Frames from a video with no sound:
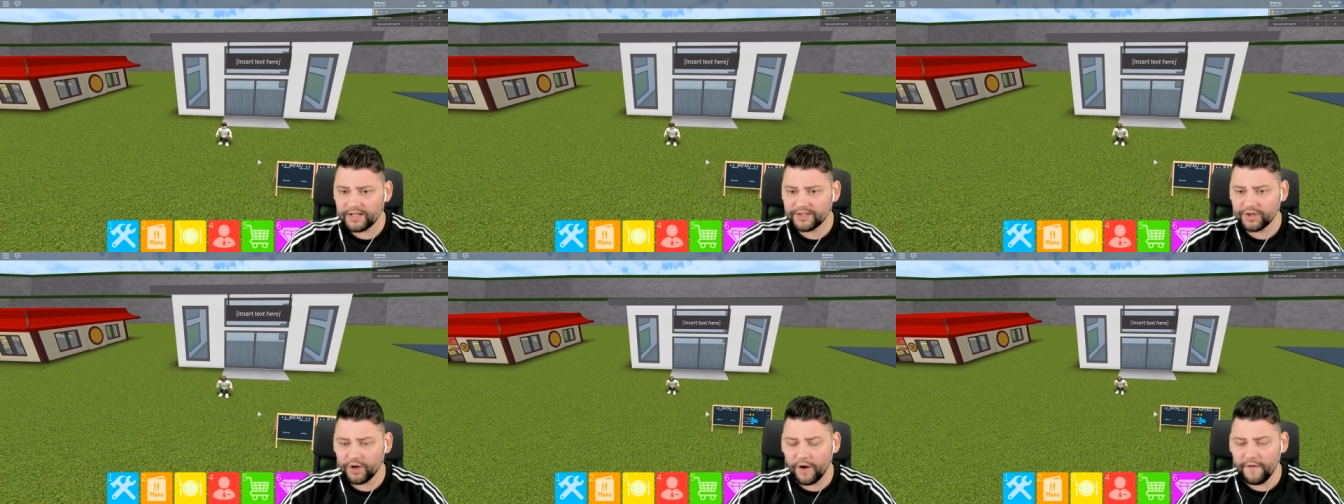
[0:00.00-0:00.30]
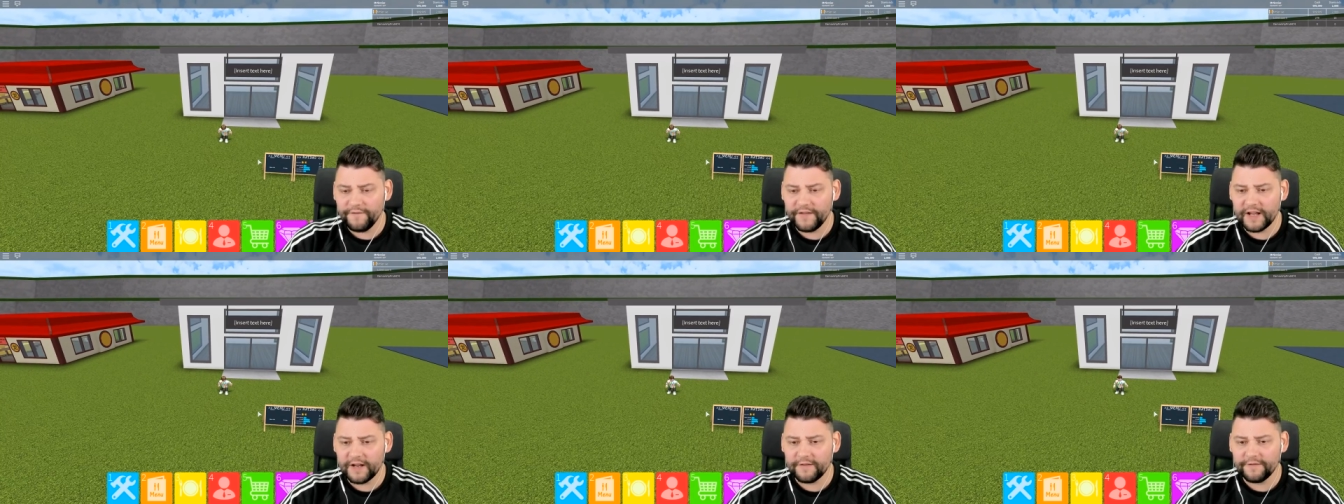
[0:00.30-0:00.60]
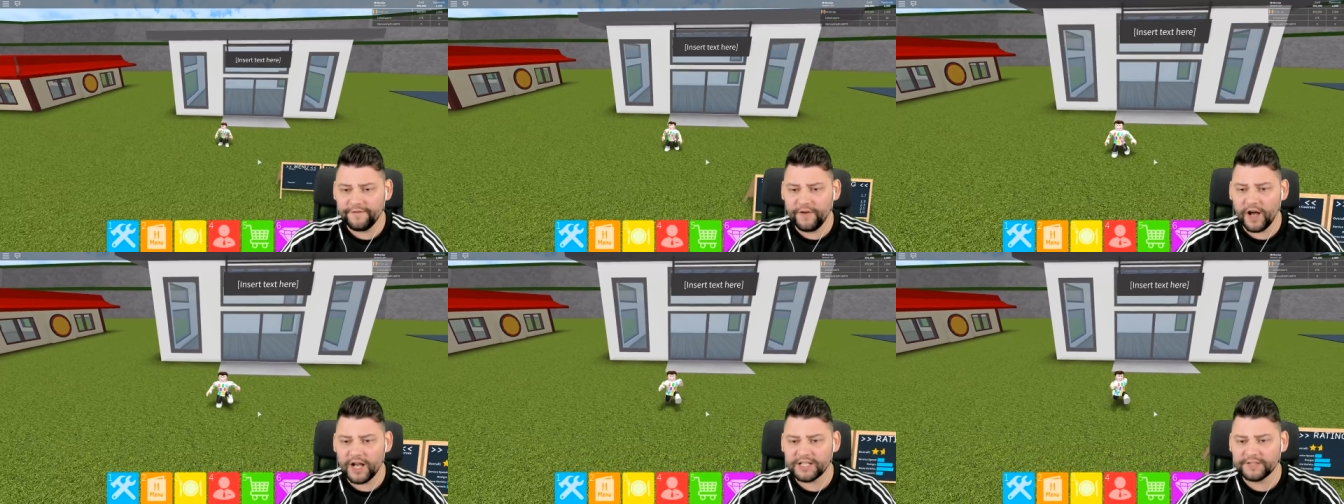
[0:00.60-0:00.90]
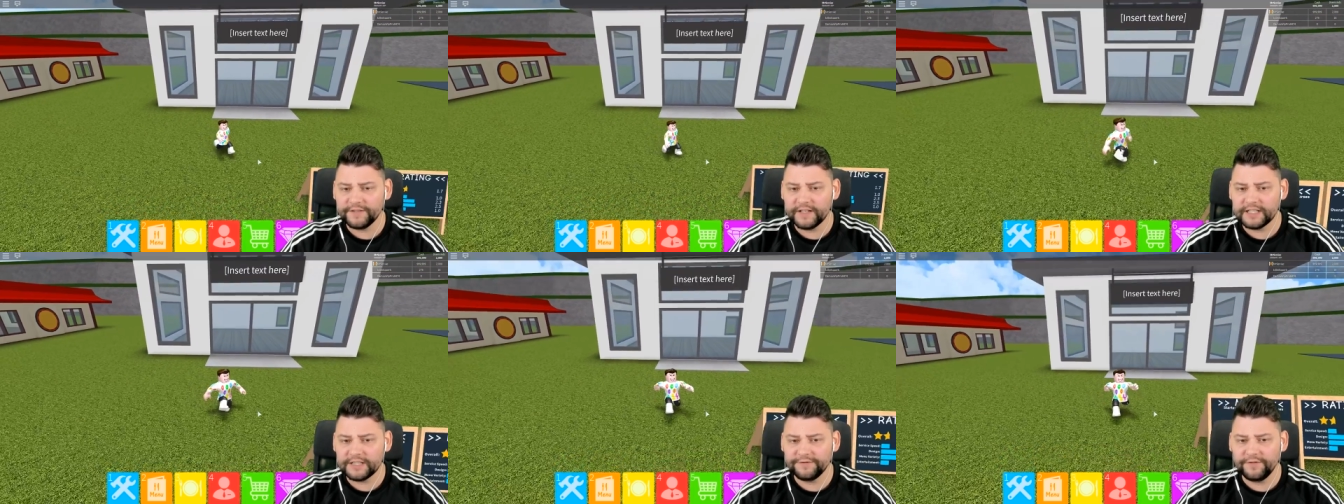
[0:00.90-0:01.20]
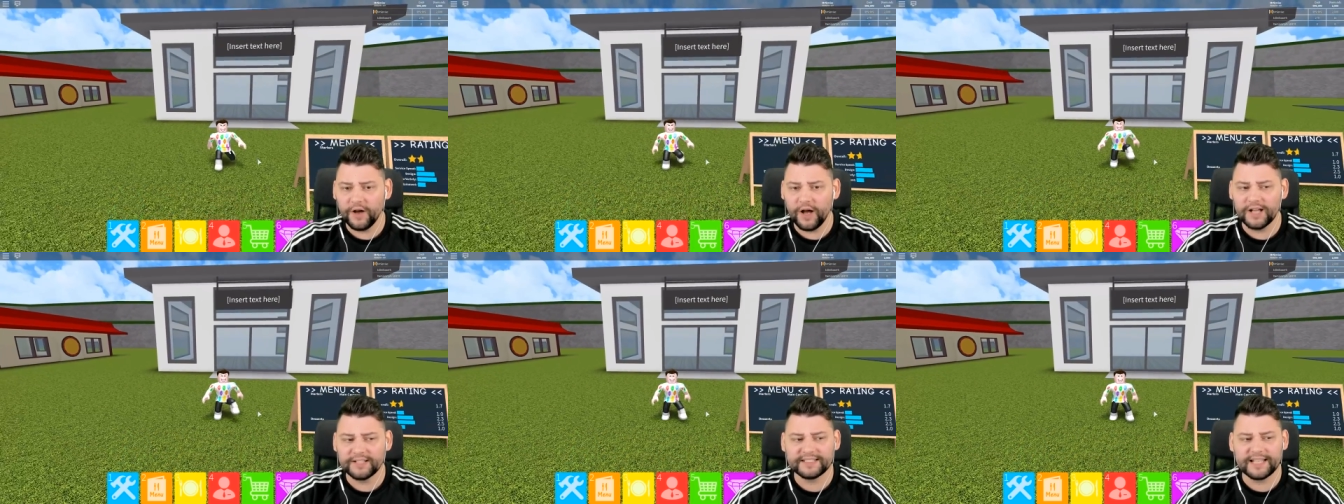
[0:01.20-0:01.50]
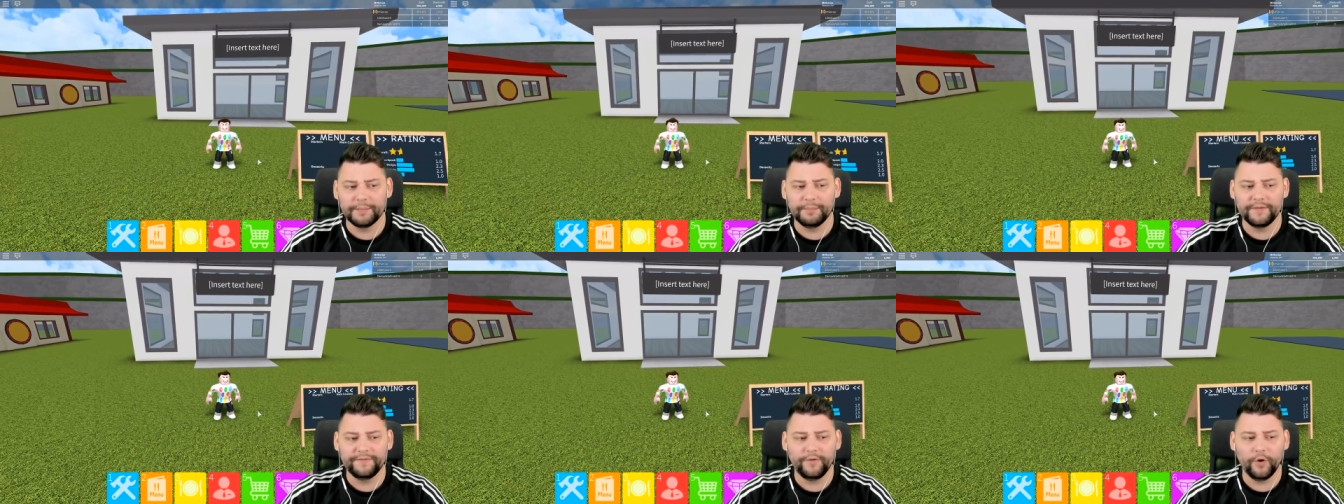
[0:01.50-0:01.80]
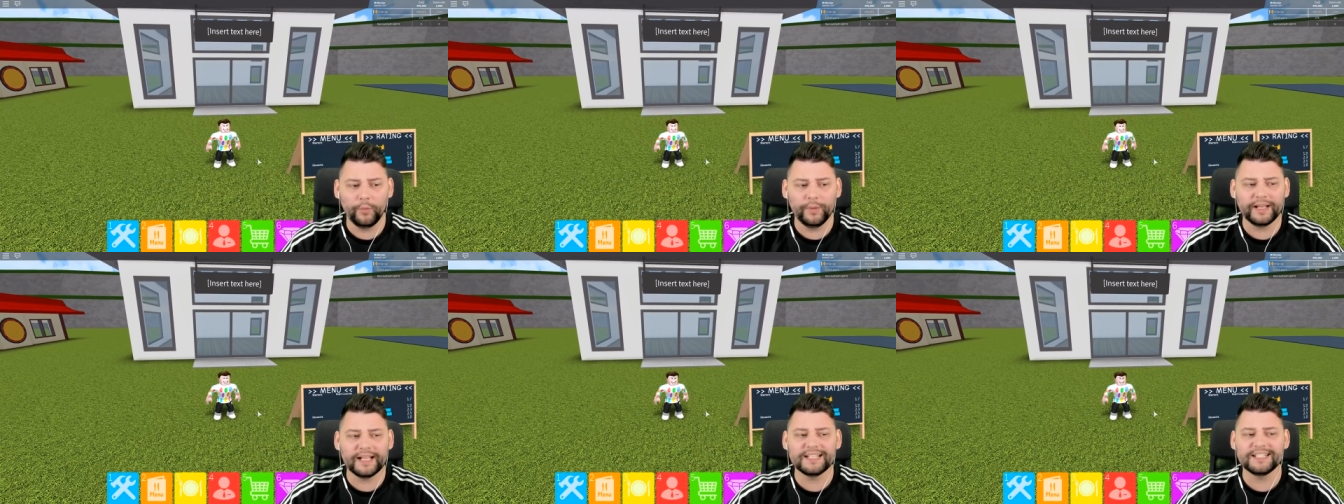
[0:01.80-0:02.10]
So I think first things first then,
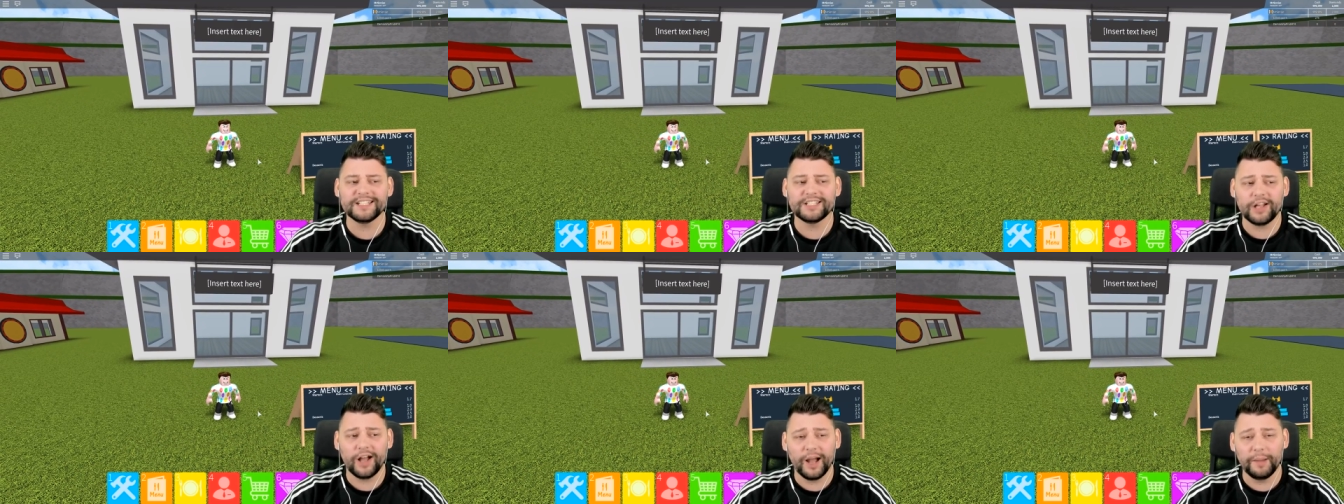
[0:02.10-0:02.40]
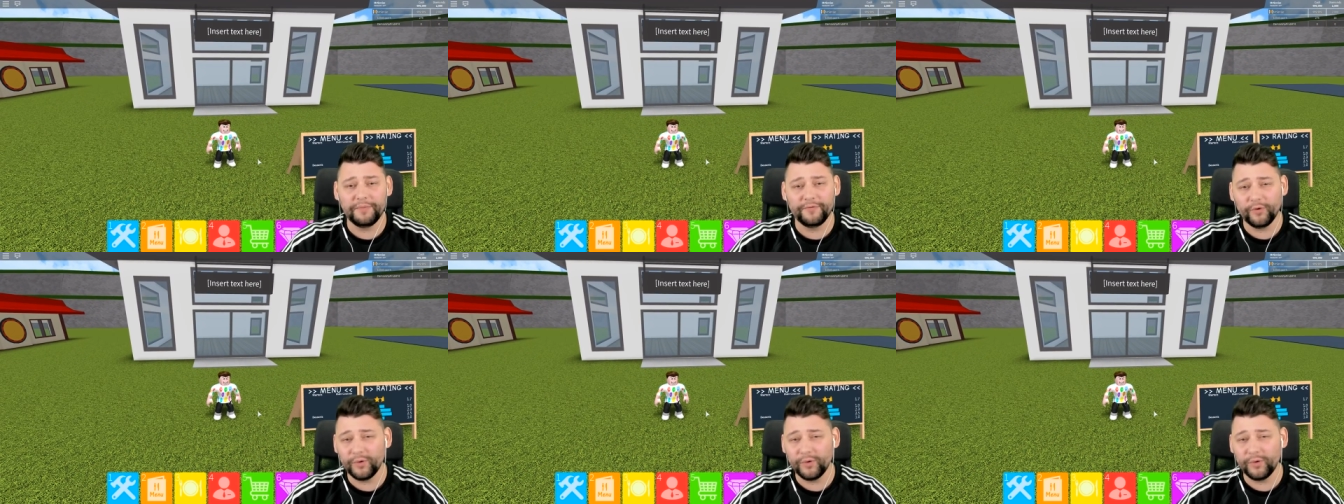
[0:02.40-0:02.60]
before we get started,